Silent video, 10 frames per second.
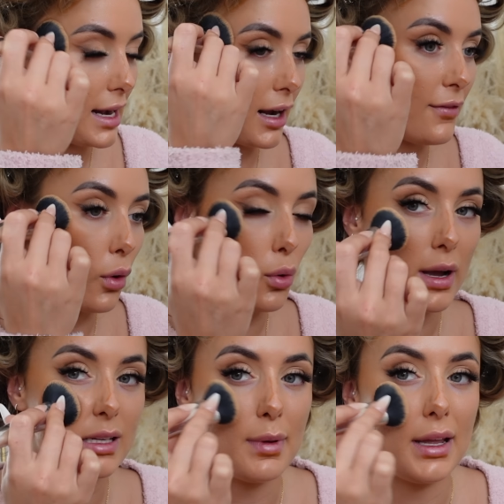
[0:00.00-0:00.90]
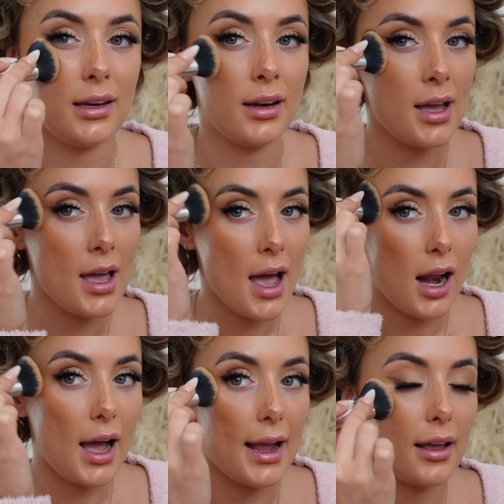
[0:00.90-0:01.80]
Like I've always been
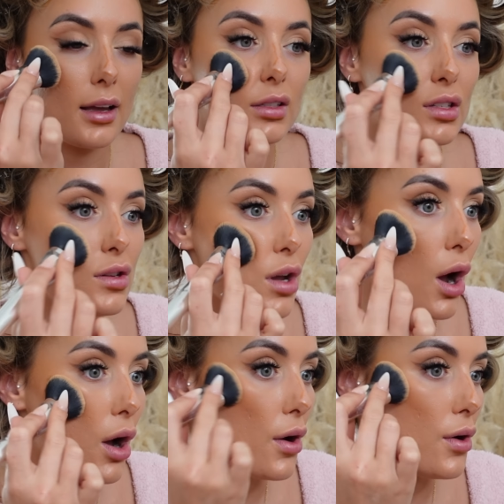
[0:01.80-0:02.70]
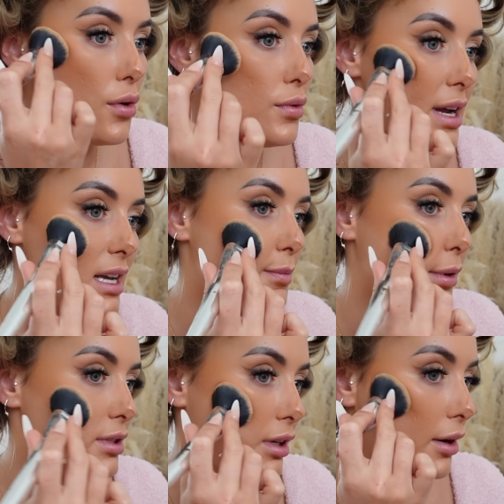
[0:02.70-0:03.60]
like so
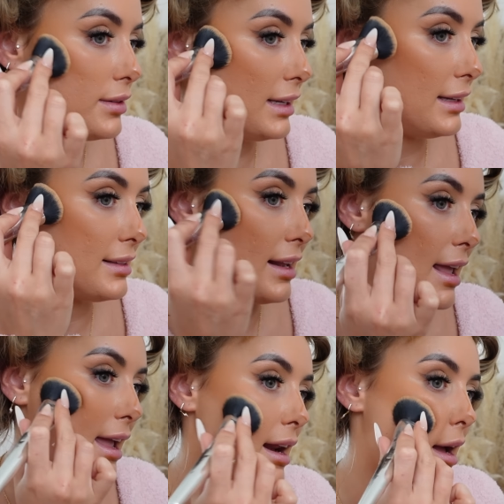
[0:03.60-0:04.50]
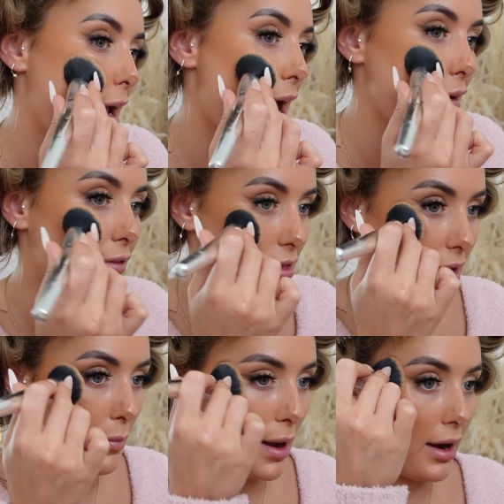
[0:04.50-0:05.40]
desperate to go to Italy. Like
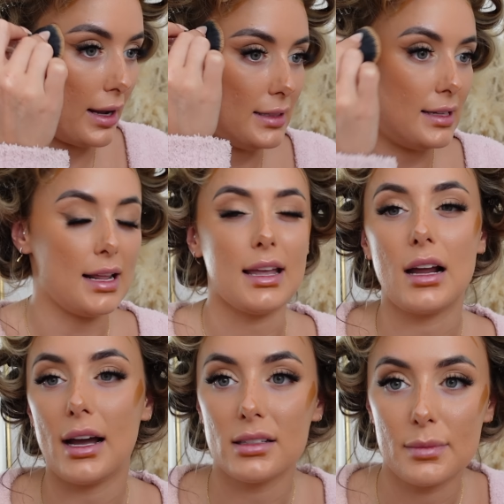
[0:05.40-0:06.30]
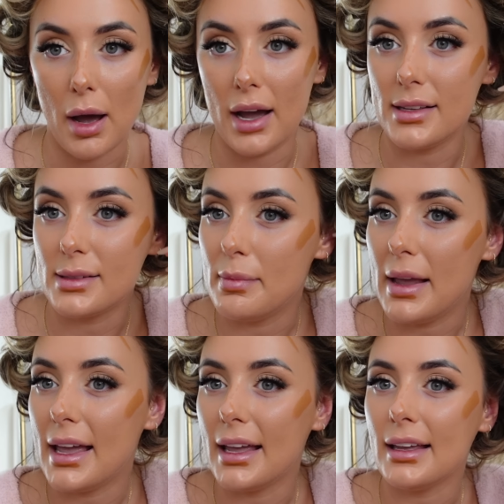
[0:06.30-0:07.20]
everything about Italy like inspires
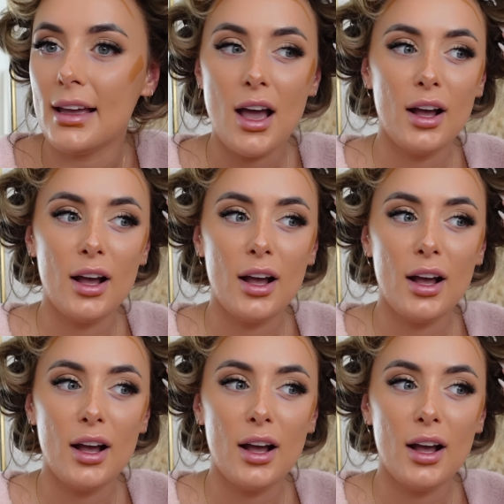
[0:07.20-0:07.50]
me.